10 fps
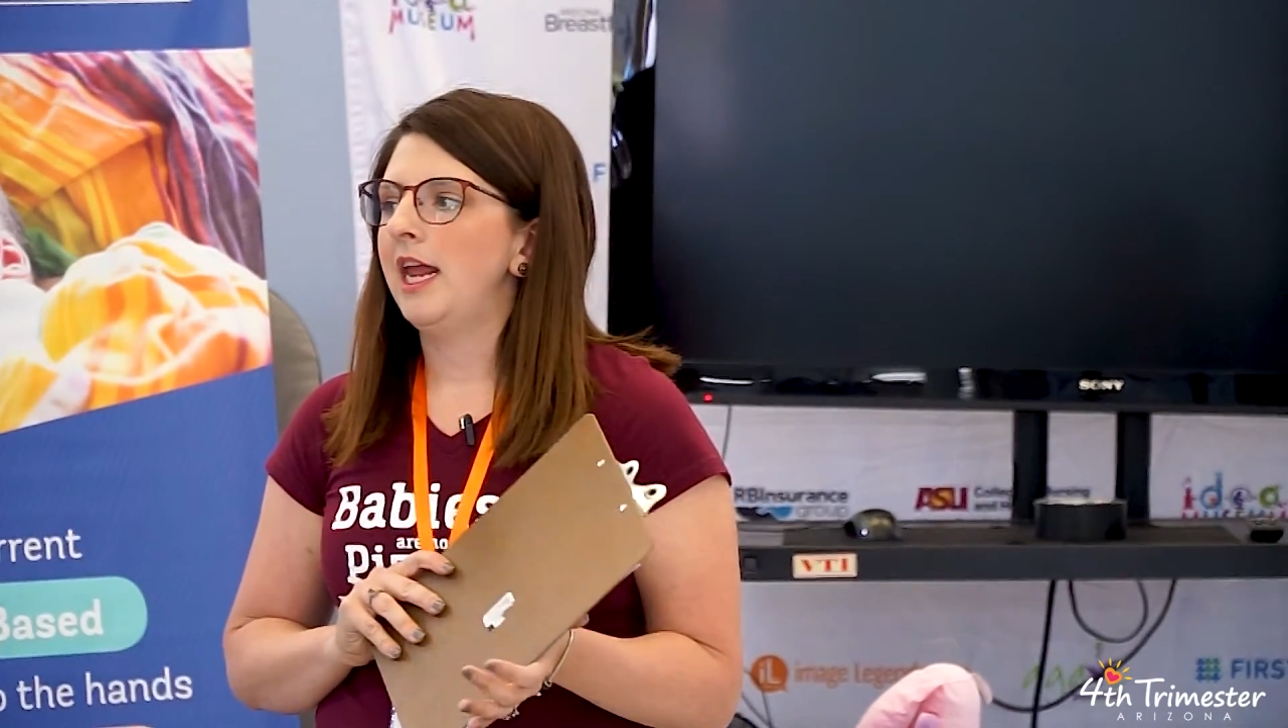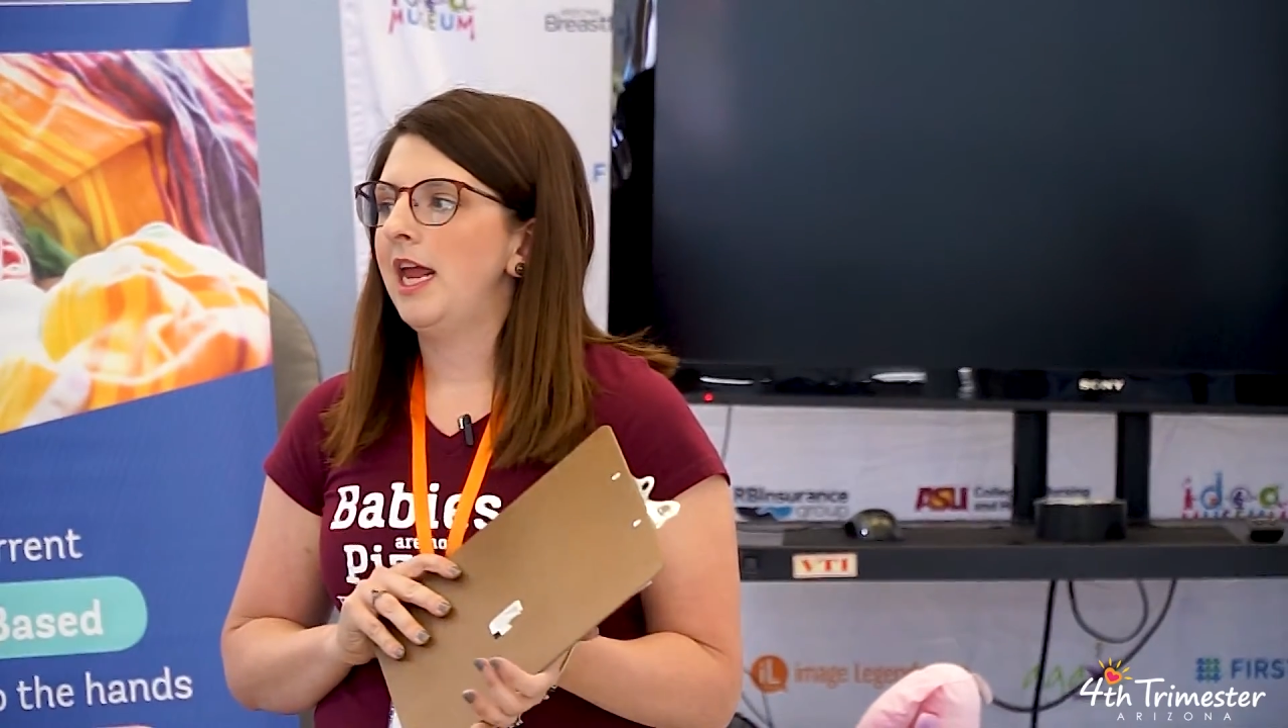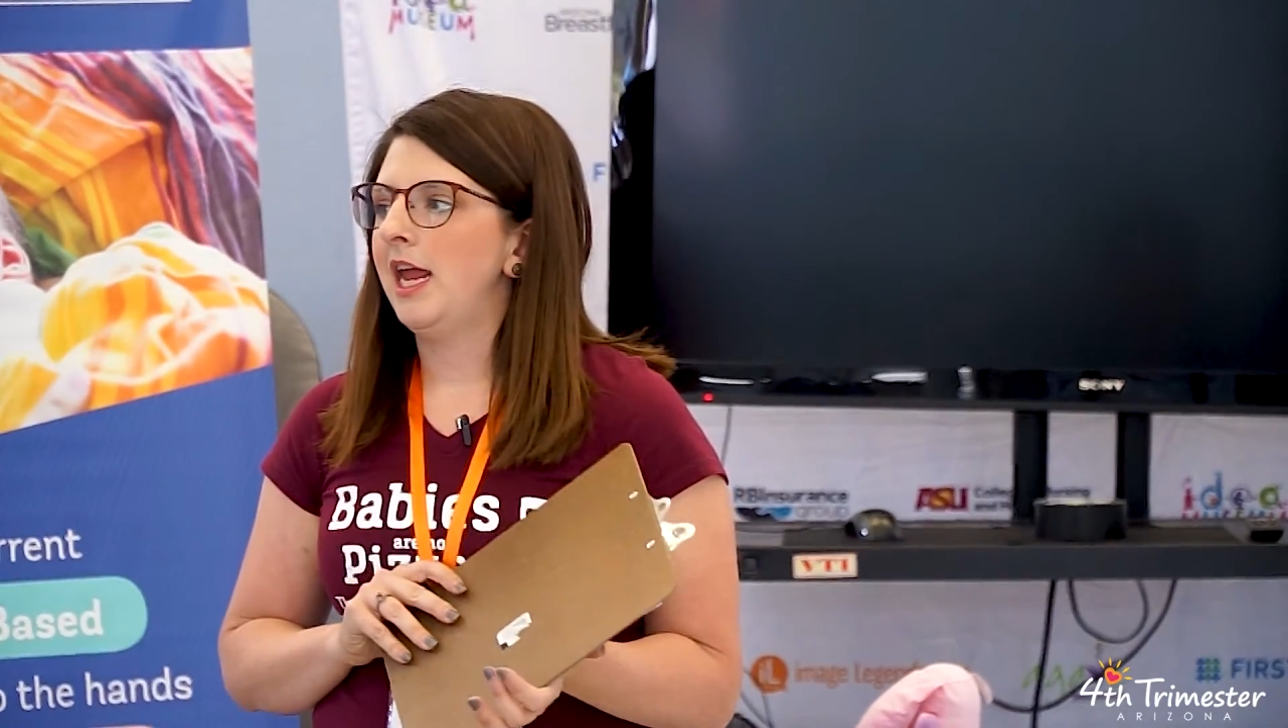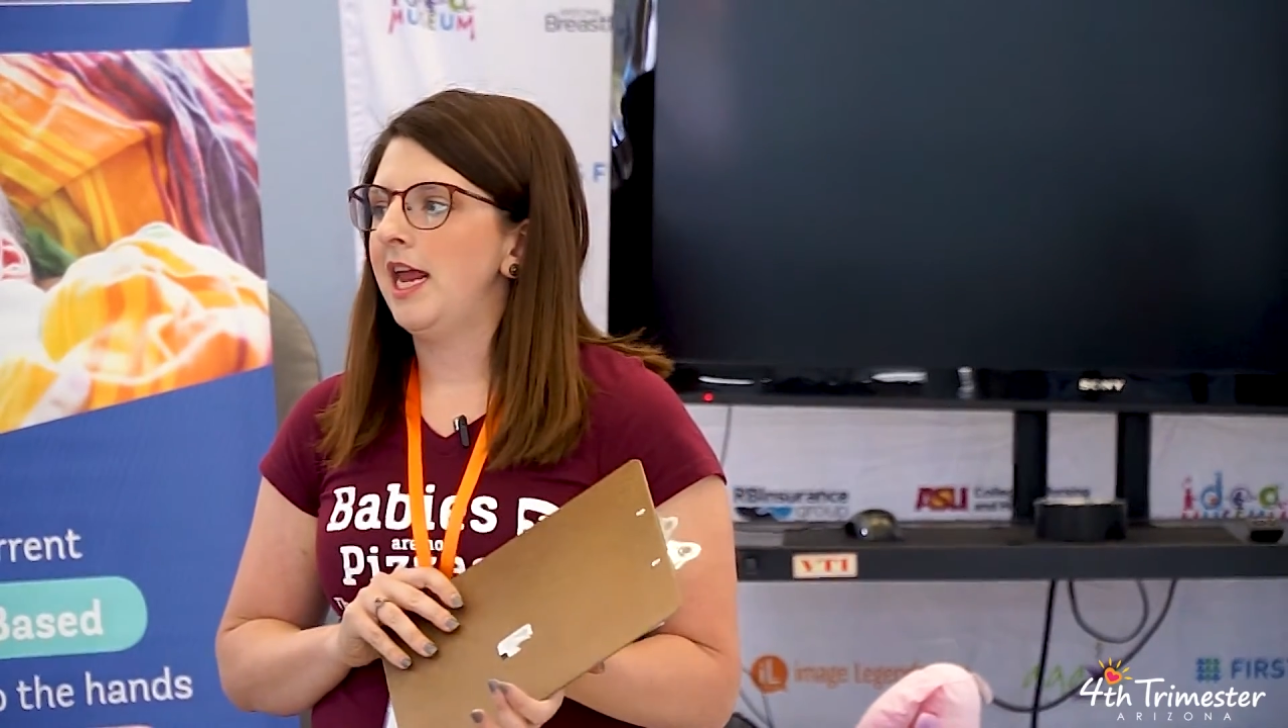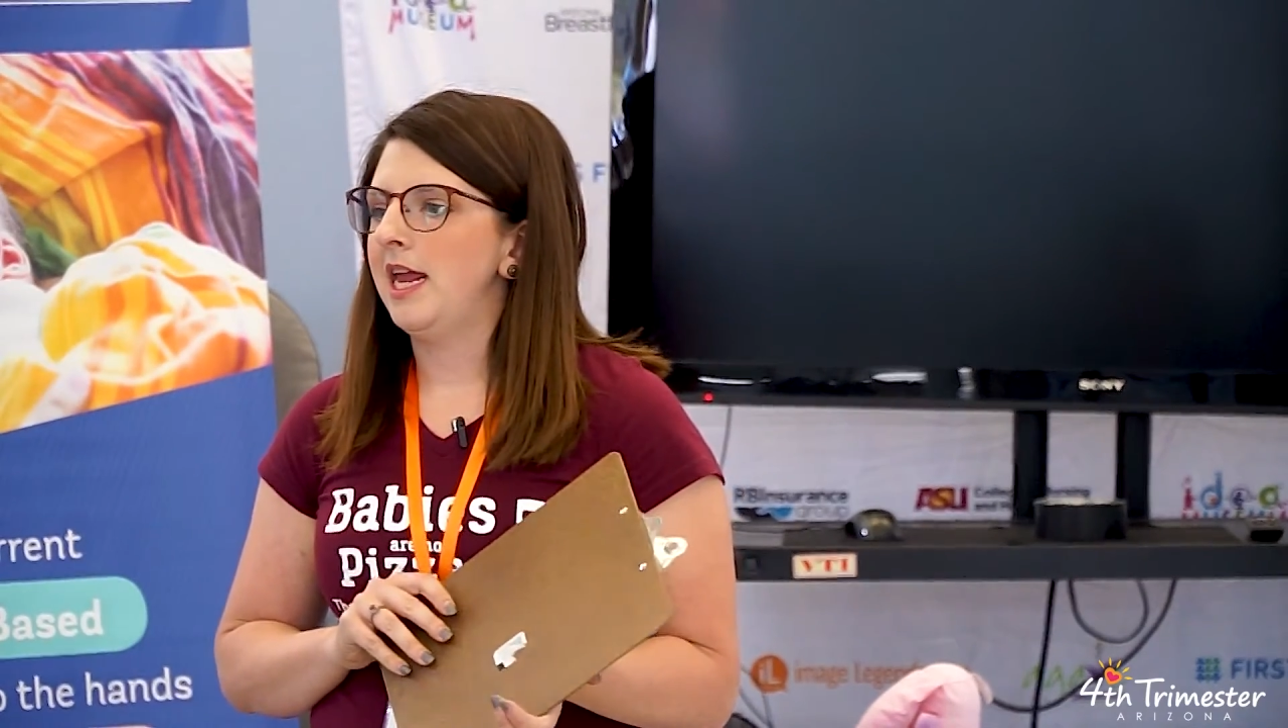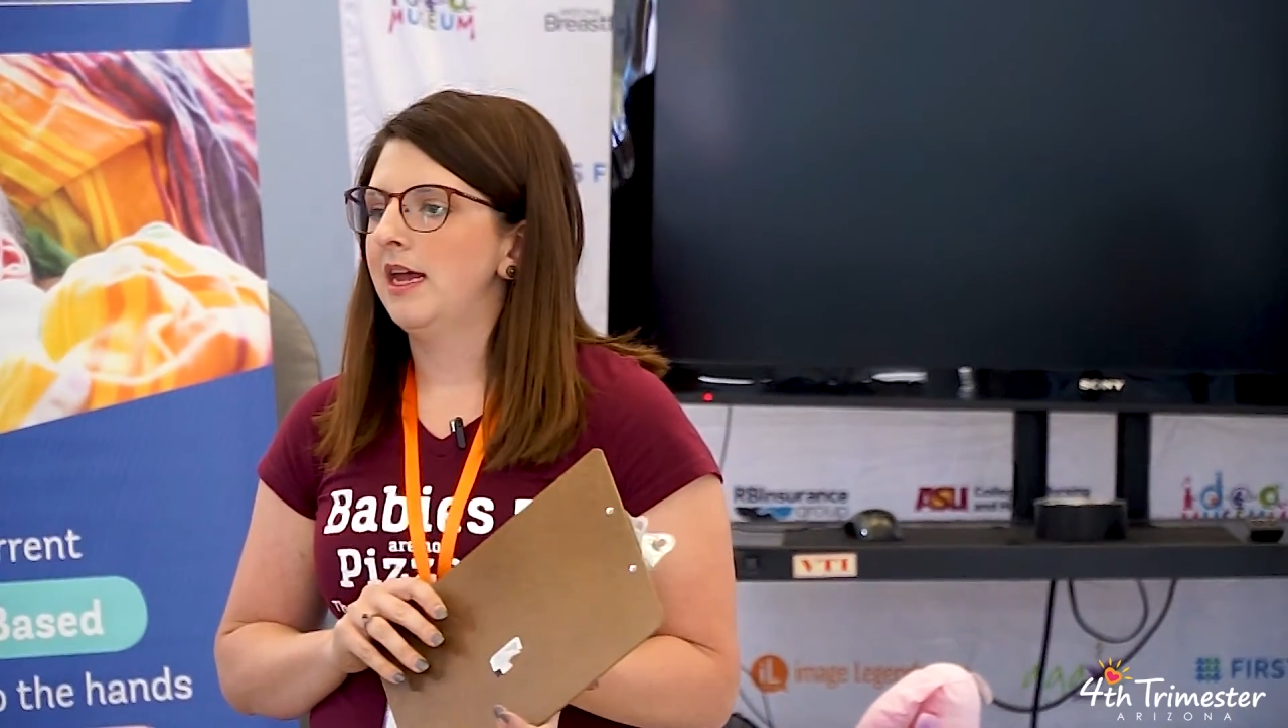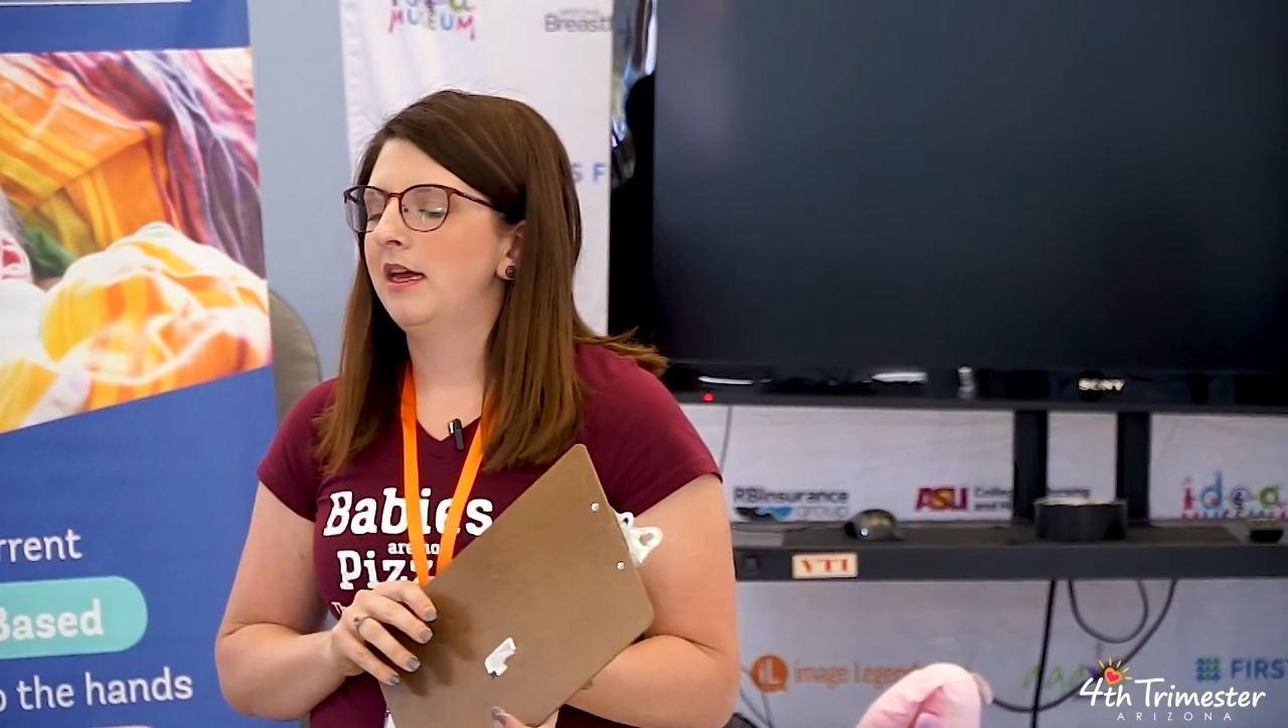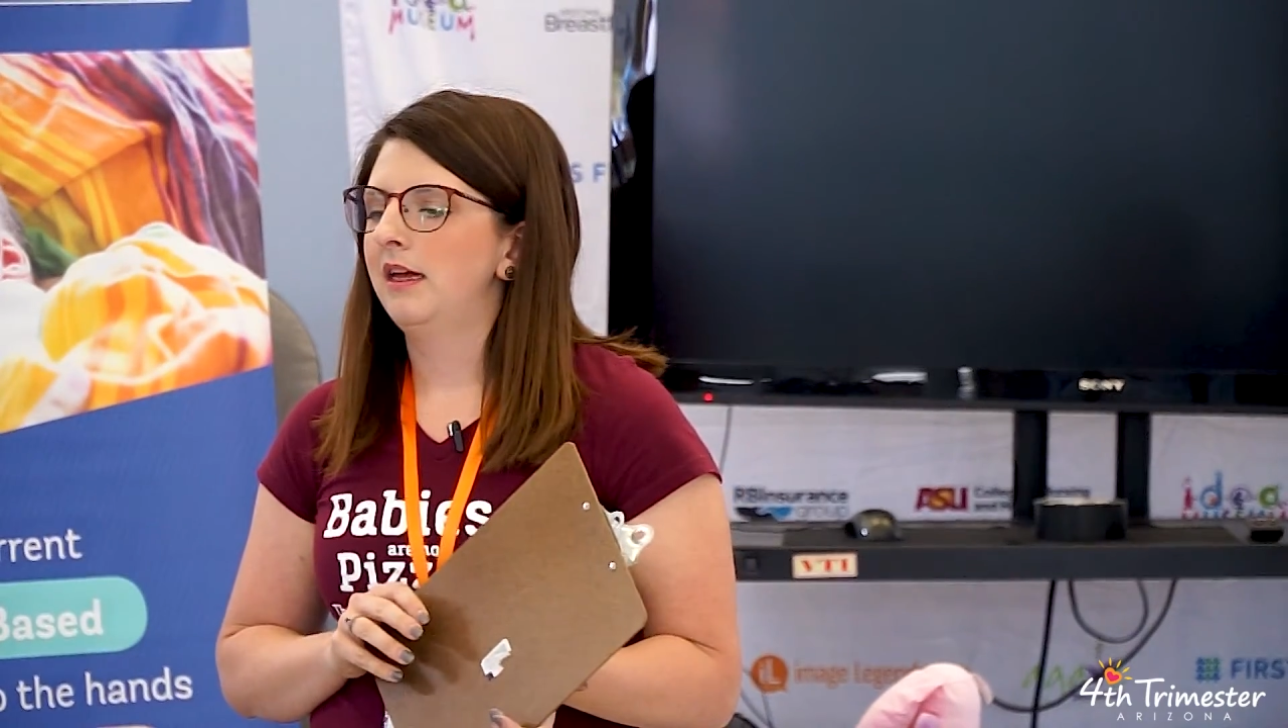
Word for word: a